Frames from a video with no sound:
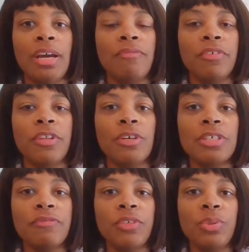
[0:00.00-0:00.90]
For those
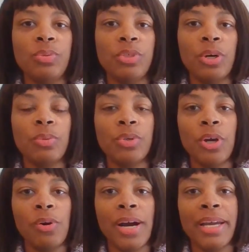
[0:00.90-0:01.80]
of you who don't
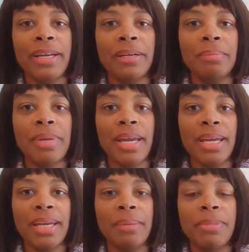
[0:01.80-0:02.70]
know, I am
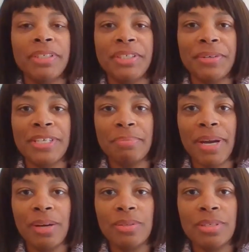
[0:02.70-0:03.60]
a military
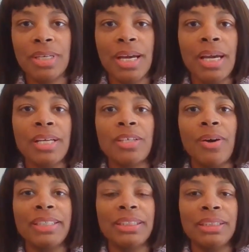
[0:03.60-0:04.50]
spouse, so
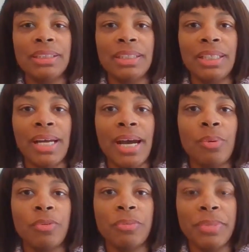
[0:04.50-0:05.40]
I deal a lot
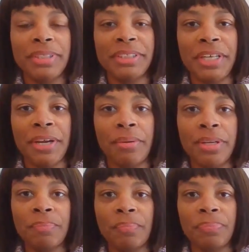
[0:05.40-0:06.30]
with military.